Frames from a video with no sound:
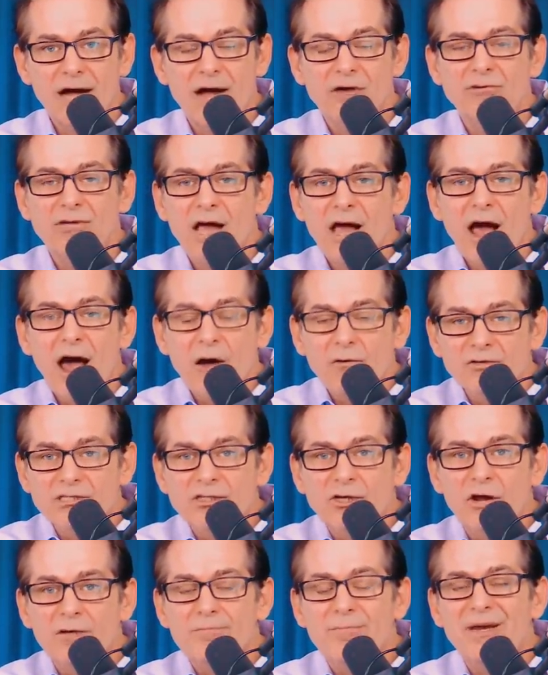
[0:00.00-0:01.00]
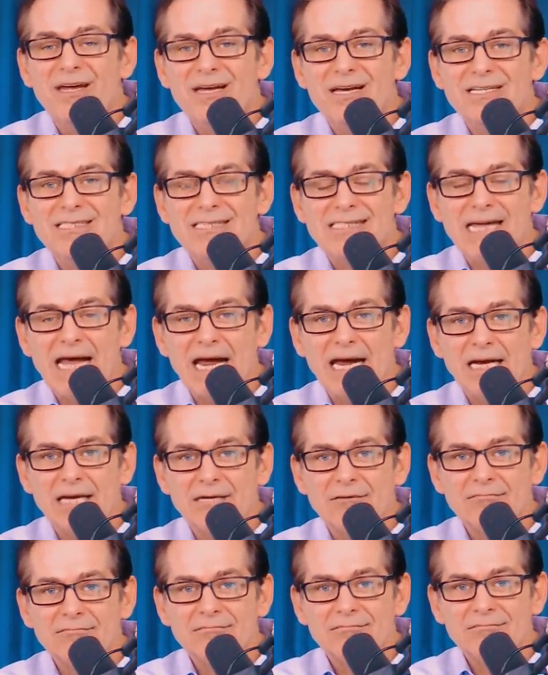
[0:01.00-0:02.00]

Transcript: I was done being insane.